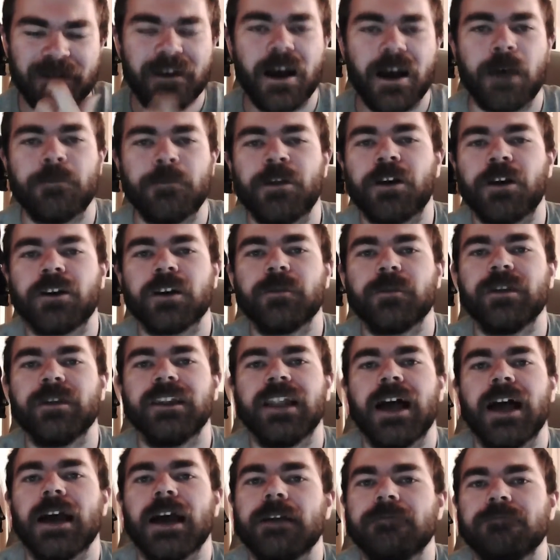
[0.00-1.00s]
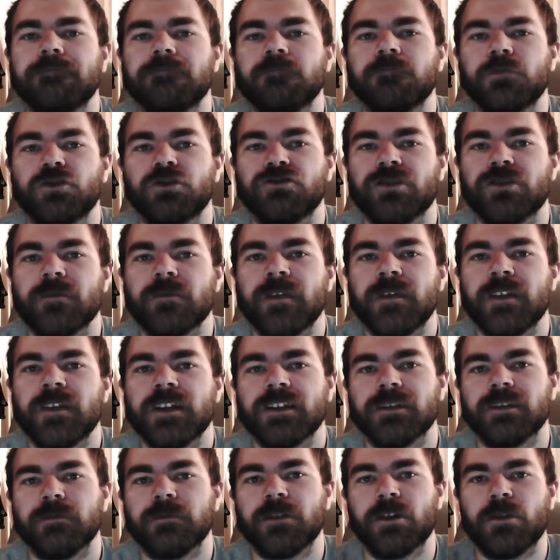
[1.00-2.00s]
I'm not going to be live streaming
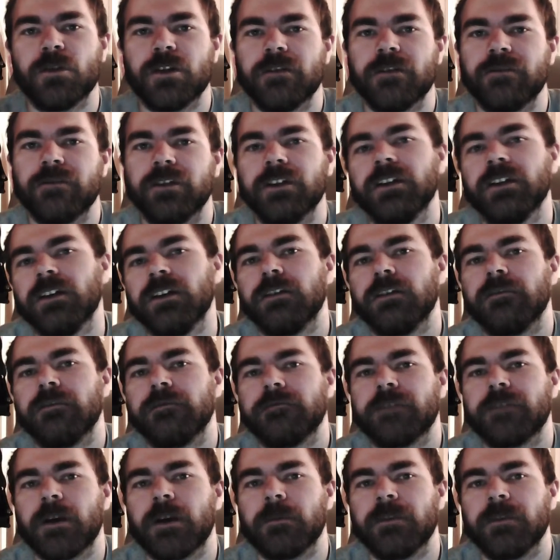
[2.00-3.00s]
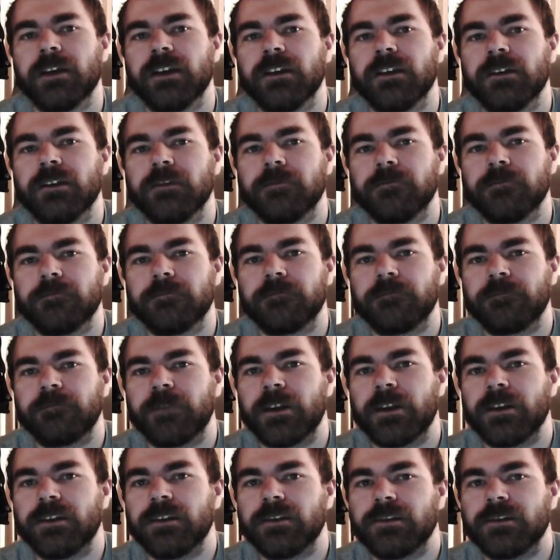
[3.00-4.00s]
this. I'm going over to family,
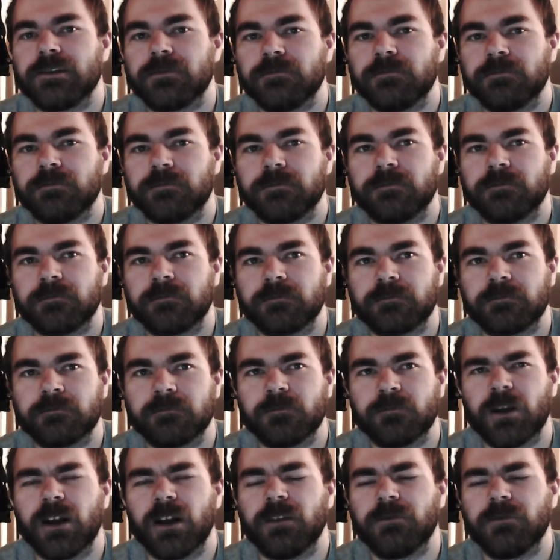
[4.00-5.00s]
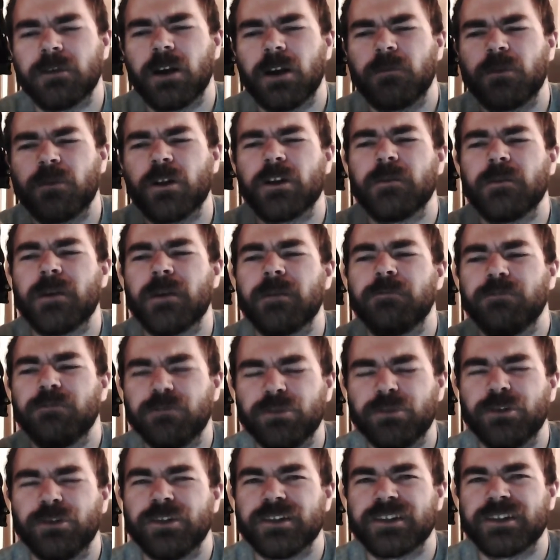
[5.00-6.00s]
friends. Well, I'm going to my
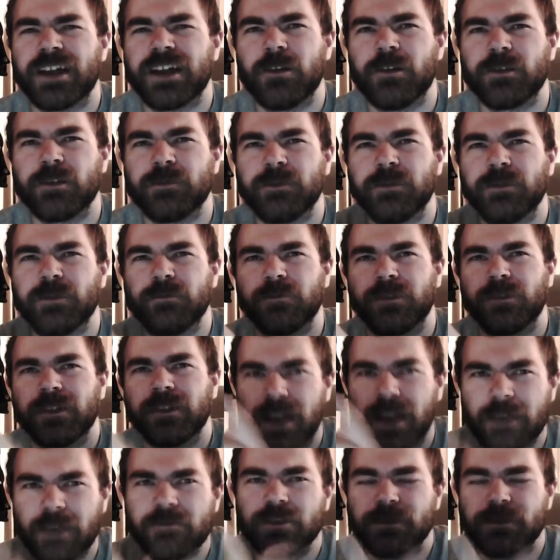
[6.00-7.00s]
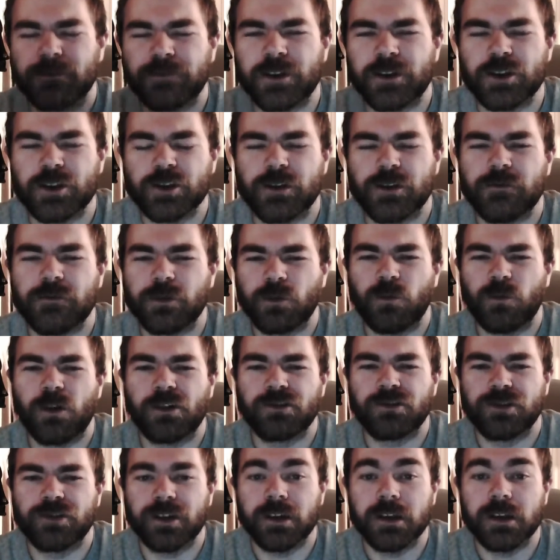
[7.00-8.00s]
brother's house, but having some friends over to
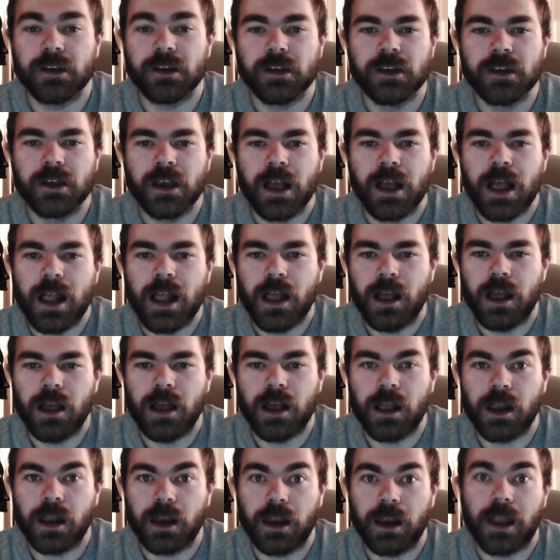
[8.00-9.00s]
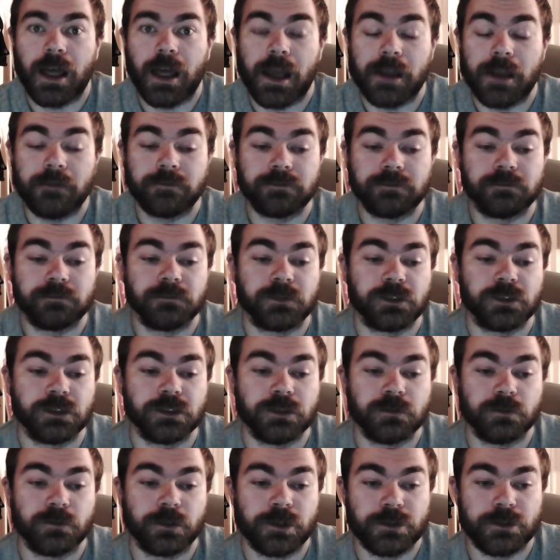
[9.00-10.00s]
watch it live. So
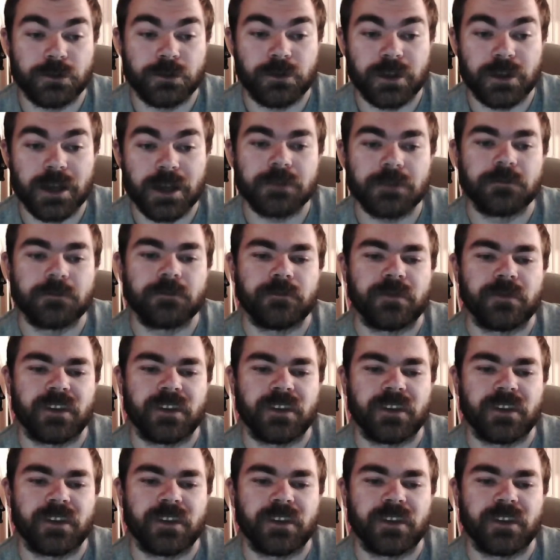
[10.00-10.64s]
I'm going to do that.